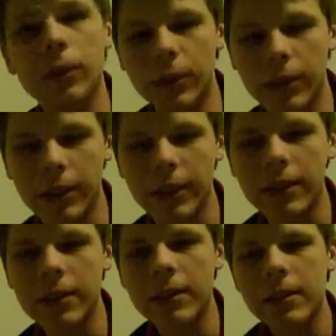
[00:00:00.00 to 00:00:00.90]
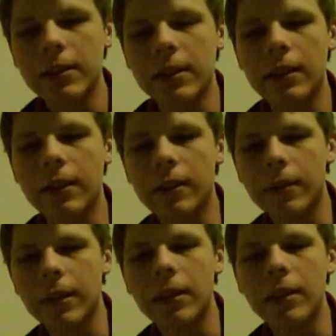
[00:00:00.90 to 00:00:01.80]
Lucas Clicks.
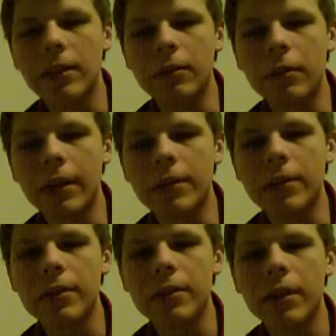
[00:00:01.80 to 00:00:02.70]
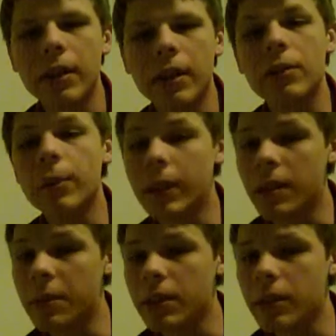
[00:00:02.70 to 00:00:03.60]
He's the one that
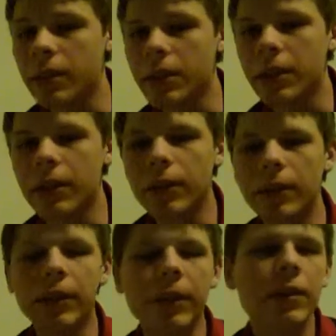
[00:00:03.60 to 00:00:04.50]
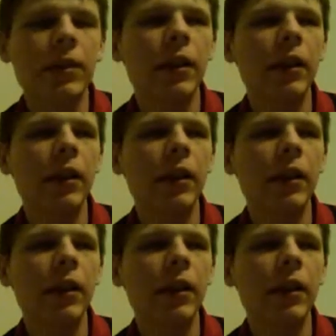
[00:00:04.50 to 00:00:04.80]
got me started into Heroclix.